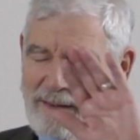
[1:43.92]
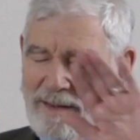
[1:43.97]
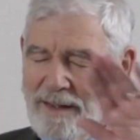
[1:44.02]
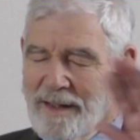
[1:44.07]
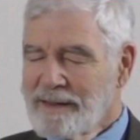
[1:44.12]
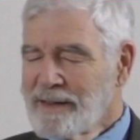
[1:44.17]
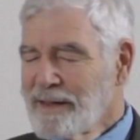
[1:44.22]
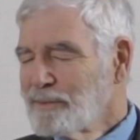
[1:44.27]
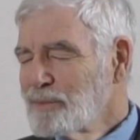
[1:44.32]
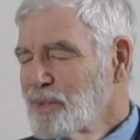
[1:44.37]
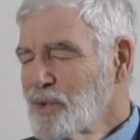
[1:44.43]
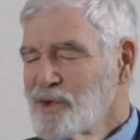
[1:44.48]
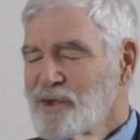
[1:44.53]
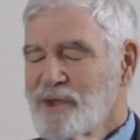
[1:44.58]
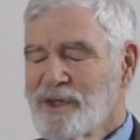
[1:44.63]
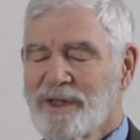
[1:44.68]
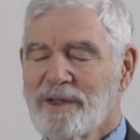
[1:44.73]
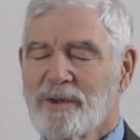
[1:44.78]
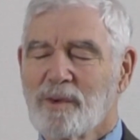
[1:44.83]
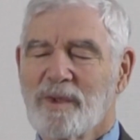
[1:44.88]
I kept
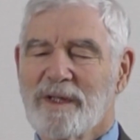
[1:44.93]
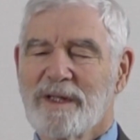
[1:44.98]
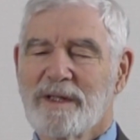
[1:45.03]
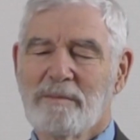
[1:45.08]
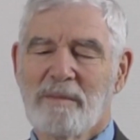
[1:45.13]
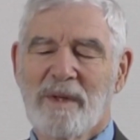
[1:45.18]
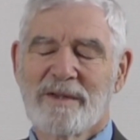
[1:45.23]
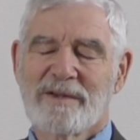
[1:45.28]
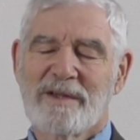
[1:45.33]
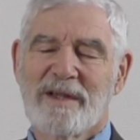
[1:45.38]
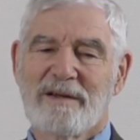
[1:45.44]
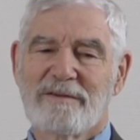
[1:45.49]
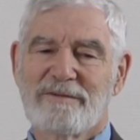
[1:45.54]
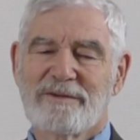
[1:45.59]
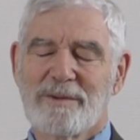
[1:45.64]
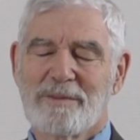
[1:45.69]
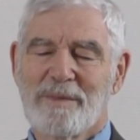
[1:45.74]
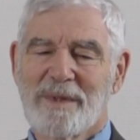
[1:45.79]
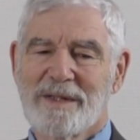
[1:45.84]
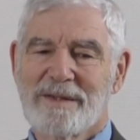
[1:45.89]
pushing it away month
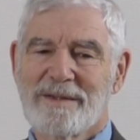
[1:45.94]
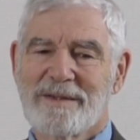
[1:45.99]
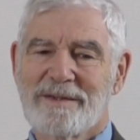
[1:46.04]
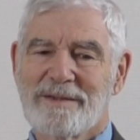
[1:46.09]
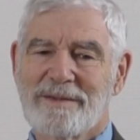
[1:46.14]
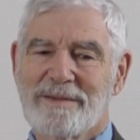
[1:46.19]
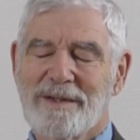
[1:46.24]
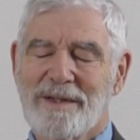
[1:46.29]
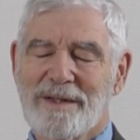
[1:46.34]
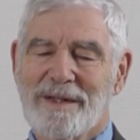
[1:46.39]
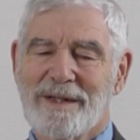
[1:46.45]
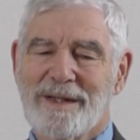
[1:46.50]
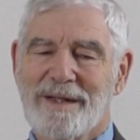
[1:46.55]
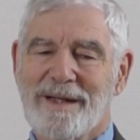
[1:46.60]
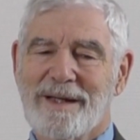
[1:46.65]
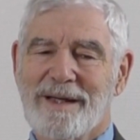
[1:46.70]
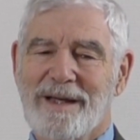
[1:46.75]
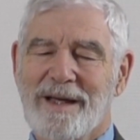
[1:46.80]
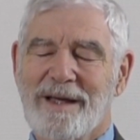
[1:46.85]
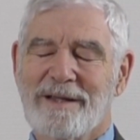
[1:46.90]
after month,
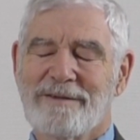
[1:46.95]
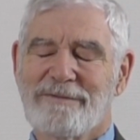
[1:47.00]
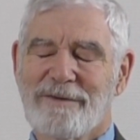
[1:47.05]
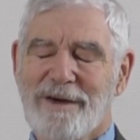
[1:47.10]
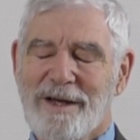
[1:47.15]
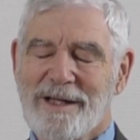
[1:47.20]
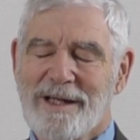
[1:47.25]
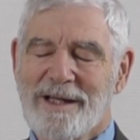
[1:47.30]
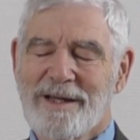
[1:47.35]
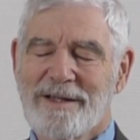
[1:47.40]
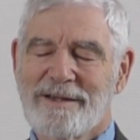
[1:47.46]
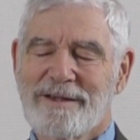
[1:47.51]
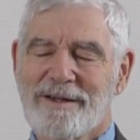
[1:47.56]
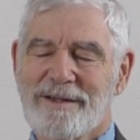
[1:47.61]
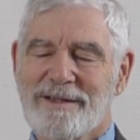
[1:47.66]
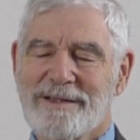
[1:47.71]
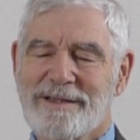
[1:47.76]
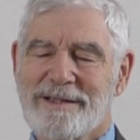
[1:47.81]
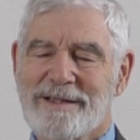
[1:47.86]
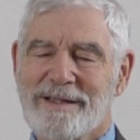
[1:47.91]
and finally I
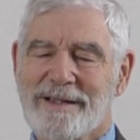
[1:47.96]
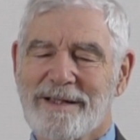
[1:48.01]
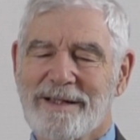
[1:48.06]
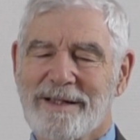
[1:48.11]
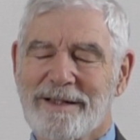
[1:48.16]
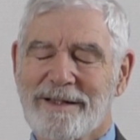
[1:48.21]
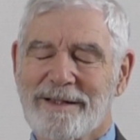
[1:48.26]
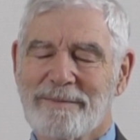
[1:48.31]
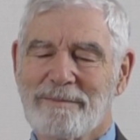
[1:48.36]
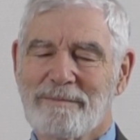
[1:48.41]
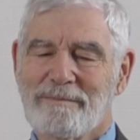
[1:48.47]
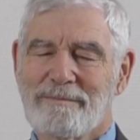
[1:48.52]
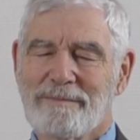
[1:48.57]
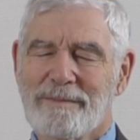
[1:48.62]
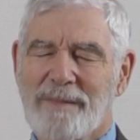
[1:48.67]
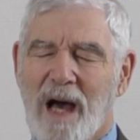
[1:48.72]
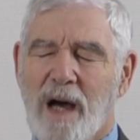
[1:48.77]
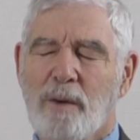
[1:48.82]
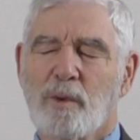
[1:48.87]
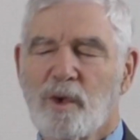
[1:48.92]
thought,
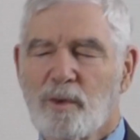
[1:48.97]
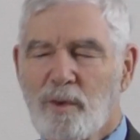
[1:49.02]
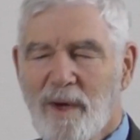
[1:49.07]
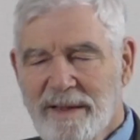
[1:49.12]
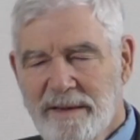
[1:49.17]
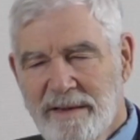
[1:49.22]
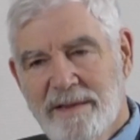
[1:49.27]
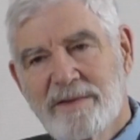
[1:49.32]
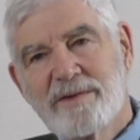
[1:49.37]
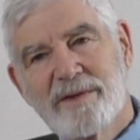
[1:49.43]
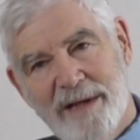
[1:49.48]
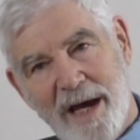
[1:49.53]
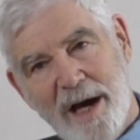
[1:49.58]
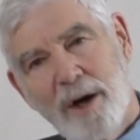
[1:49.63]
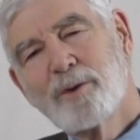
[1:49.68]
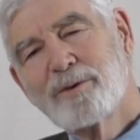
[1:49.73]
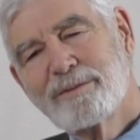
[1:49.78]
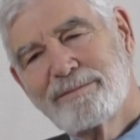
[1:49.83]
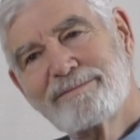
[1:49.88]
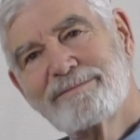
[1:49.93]
I will write this
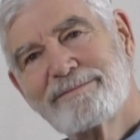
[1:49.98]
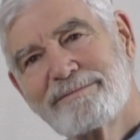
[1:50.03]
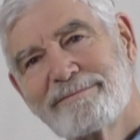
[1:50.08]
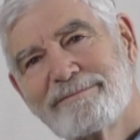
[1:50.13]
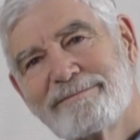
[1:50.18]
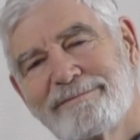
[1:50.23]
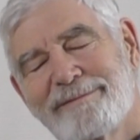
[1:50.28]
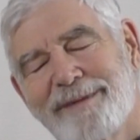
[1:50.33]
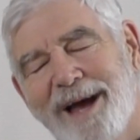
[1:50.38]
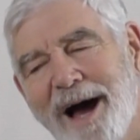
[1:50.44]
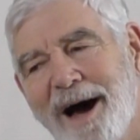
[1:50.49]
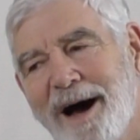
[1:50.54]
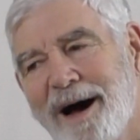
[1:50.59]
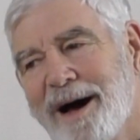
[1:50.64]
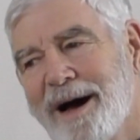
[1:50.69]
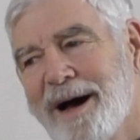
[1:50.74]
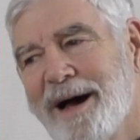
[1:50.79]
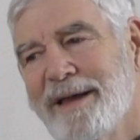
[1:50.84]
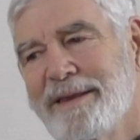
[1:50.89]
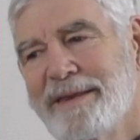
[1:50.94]
down,
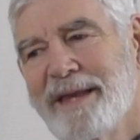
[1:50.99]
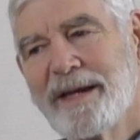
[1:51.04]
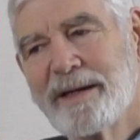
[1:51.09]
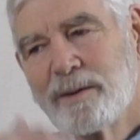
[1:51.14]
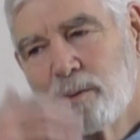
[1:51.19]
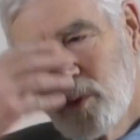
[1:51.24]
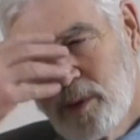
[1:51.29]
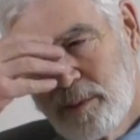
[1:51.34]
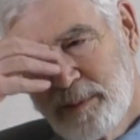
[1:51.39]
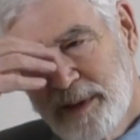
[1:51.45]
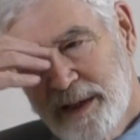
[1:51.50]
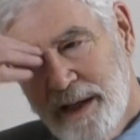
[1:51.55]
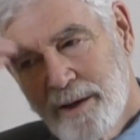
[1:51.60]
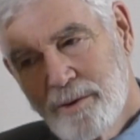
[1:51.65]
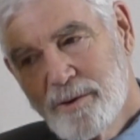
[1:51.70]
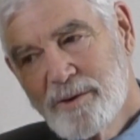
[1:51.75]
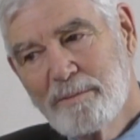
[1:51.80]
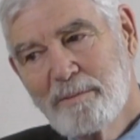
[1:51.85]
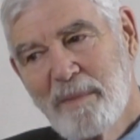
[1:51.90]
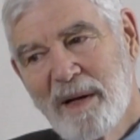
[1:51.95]
and then it will be
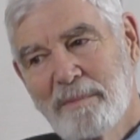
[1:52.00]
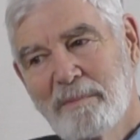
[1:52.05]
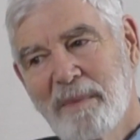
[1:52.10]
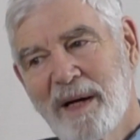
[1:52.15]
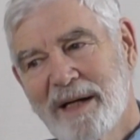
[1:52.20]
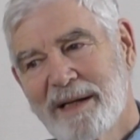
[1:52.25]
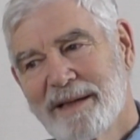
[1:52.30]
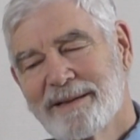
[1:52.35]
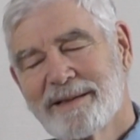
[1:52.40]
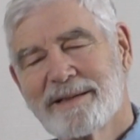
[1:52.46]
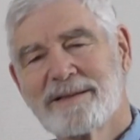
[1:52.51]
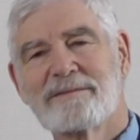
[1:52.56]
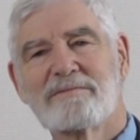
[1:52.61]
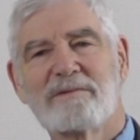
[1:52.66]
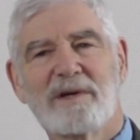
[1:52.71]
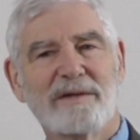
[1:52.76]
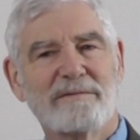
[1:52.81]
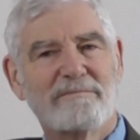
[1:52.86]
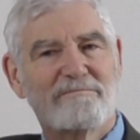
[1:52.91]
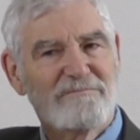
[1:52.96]
out of my mind
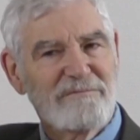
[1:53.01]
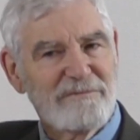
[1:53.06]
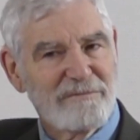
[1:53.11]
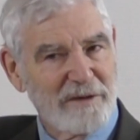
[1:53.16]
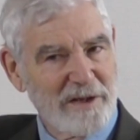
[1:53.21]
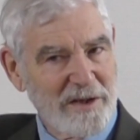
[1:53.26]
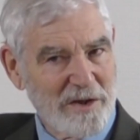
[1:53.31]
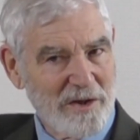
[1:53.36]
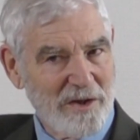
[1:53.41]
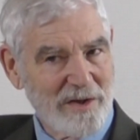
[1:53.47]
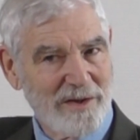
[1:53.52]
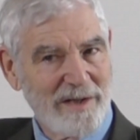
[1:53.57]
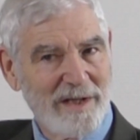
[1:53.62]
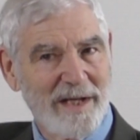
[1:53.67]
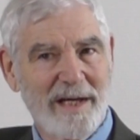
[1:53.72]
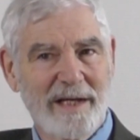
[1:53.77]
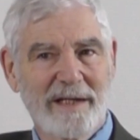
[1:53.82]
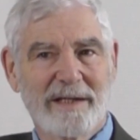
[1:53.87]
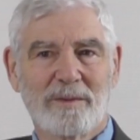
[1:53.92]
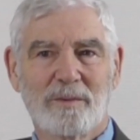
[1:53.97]
and finished,
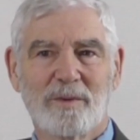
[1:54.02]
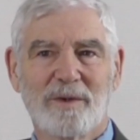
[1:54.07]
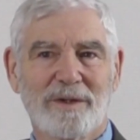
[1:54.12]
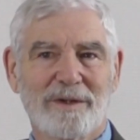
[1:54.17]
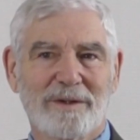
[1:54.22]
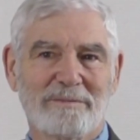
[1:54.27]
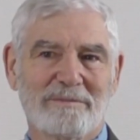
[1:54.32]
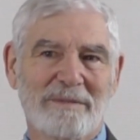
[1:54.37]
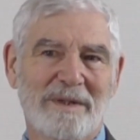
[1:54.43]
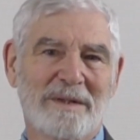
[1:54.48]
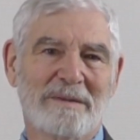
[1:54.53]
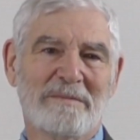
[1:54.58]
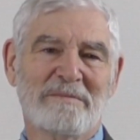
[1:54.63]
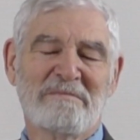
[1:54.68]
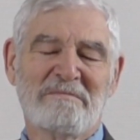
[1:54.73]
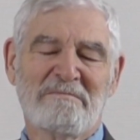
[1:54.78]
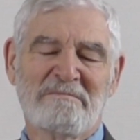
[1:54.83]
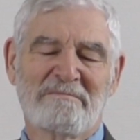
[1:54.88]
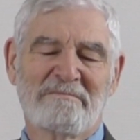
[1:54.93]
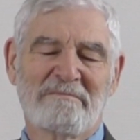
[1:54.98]
and
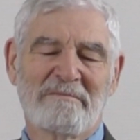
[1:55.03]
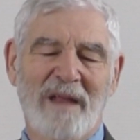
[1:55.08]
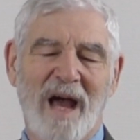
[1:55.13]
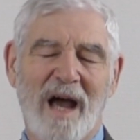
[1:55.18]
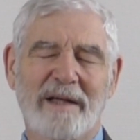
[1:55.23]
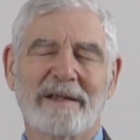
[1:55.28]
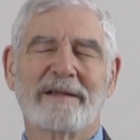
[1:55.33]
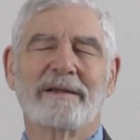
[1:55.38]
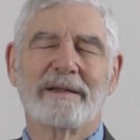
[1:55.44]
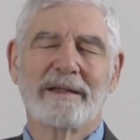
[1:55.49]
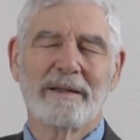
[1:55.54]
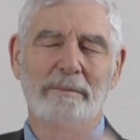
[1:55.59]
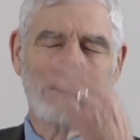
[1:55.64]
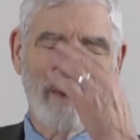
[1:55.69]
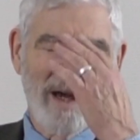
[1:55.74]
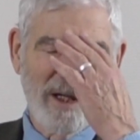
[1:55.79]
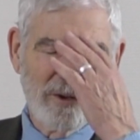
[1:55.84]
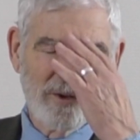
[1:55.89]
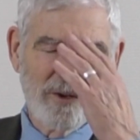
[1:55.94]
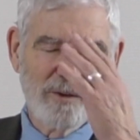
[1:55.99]
I can get
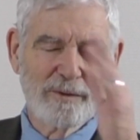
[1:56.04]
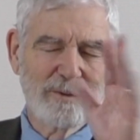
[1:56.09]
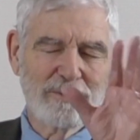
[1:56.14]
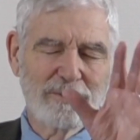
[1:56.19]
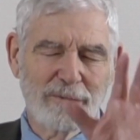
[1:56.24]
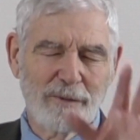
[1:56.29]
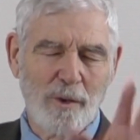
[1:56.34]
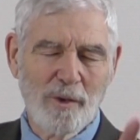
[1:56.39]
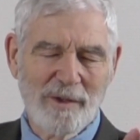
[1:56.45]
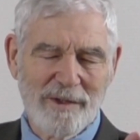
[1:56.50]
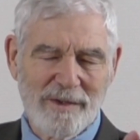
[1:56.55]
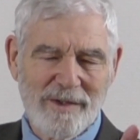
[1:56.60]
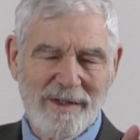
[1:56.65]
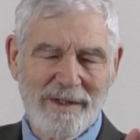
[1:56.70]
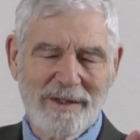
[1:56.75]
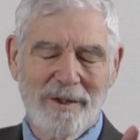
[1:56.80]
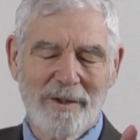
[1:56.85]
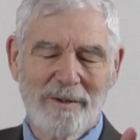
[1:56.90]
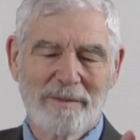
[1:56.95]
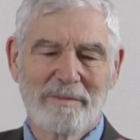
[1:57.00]
back to
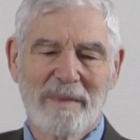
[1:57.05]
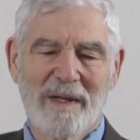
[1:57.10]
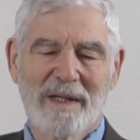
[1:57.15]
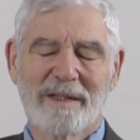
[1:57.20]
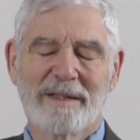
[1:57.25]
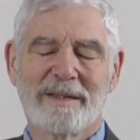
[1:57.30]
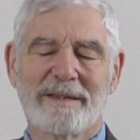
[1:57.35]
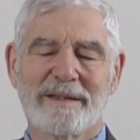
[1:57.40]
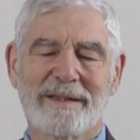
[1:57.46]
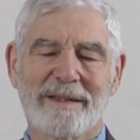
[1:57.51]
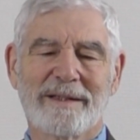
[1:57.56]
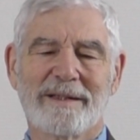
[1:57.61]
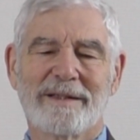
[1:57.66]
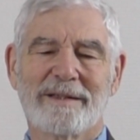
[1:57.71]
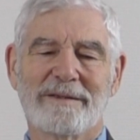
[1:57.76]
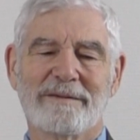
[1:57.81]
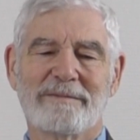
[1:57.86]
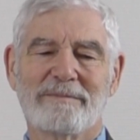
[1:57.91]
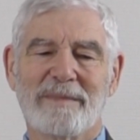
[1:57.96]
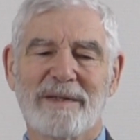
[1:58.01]
focusing on my
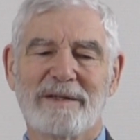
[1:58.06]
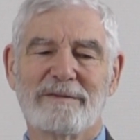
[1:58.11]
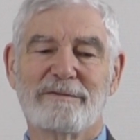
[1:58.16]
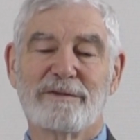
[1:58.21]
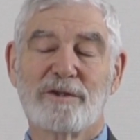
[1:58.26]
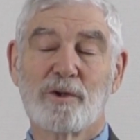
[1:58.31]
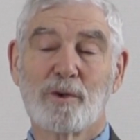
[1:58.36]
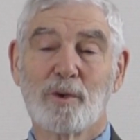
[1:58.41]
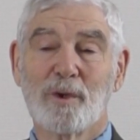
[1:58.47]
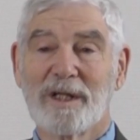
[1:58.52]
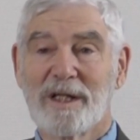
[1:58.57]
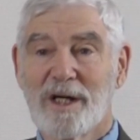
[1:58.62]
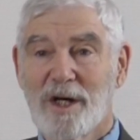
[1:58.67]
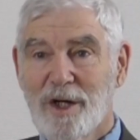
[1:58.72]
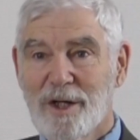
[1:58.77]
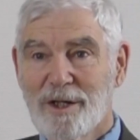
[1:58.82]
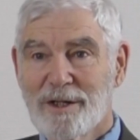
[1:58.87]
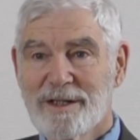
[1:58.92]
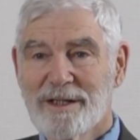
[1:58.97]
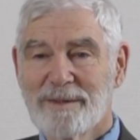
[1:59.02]
visual
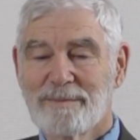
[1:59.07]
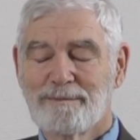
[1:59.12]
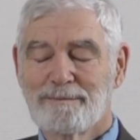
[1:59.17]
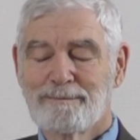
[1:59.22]
art.